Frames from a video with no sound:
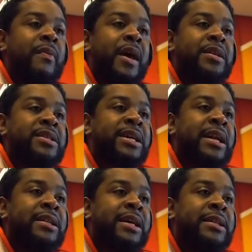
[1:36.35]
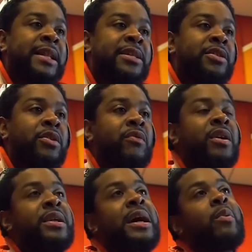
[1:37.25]
and decided that that's the
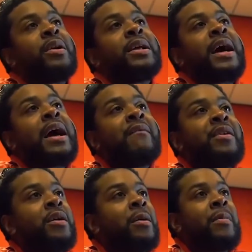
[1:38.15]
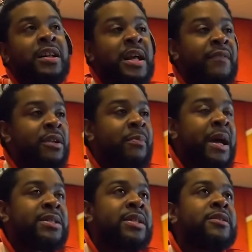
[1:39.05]
career that I wanted to have, and I never looked
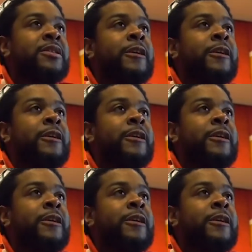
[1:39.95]
back since.